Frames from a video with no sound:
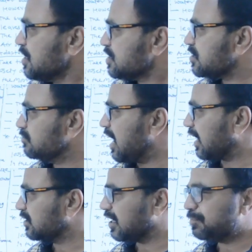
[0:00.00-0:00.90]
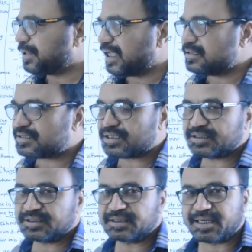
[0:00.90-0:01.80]
Some are the
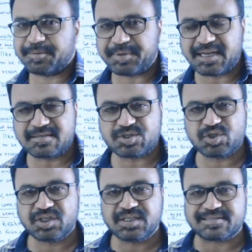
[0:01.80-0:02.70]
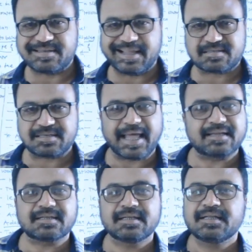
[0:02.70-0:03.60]
reptiles, snakes-like
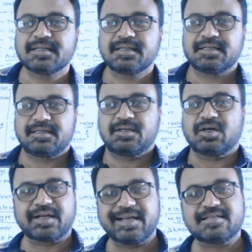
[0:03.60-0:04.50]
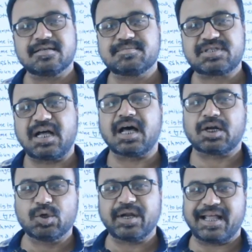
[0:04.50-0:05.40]
organisms
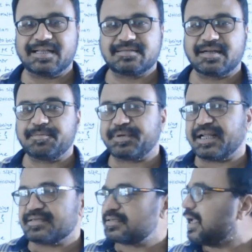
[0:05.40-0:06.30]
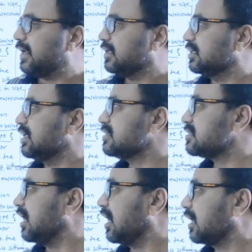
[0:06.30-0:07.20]
are known as the reptiles, and
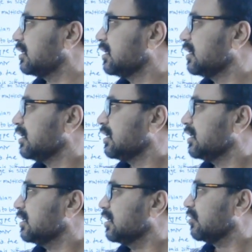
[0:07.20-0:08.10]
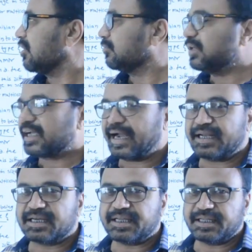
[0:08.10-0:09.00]
these are the one of the
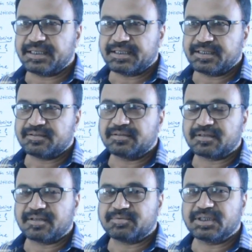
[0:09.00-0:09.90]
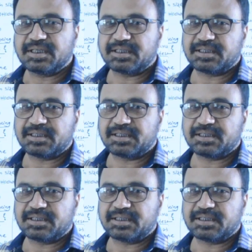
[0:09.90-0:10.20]
category, one of the